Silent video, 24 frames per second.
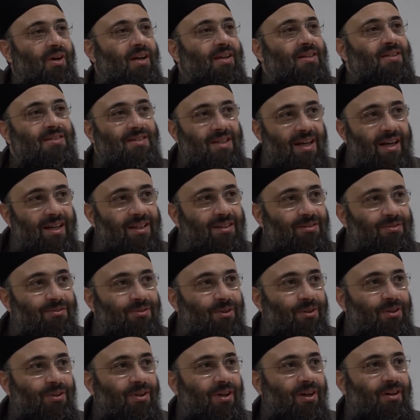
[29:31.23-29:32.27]

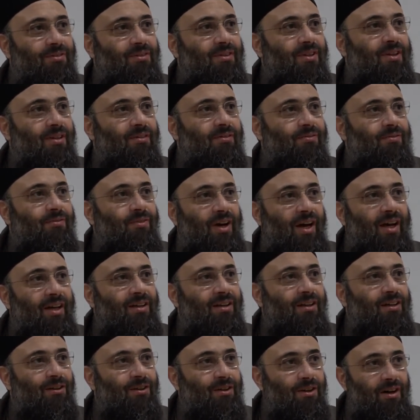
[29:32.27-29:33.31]
insightful of the
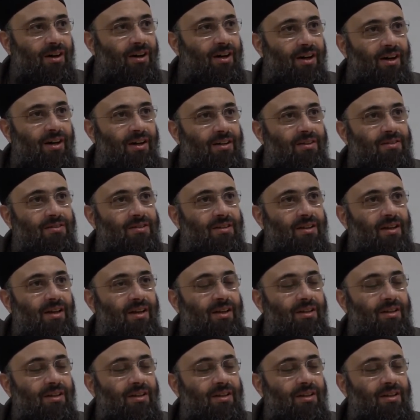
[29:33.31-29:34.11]
final cause,